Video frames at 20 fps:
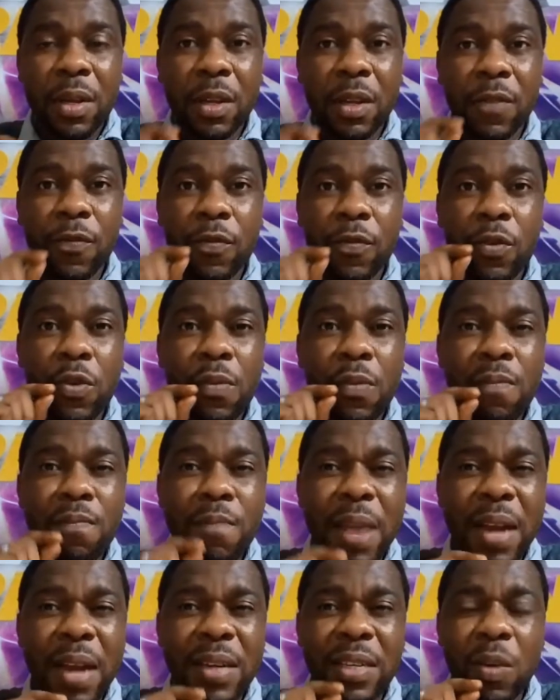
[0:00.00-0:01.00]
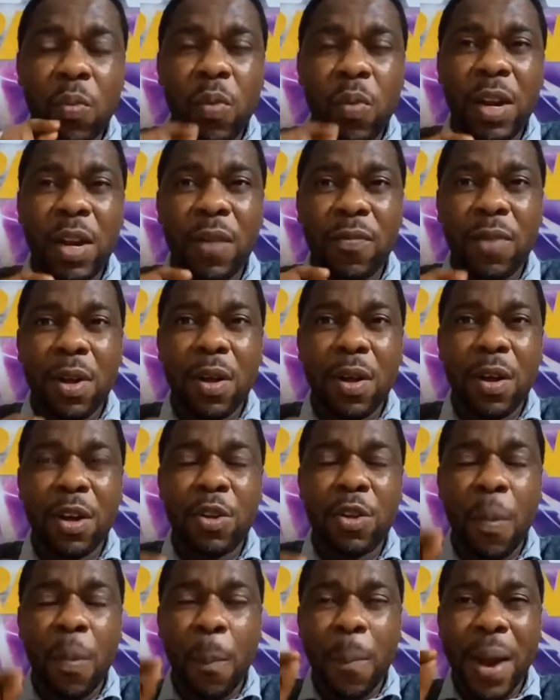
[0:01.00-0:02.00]
If you make the will of God
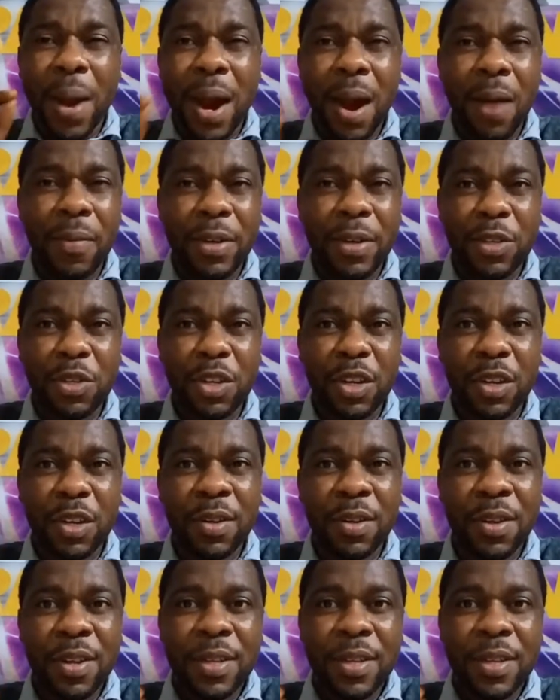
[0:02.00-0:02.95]
your priority,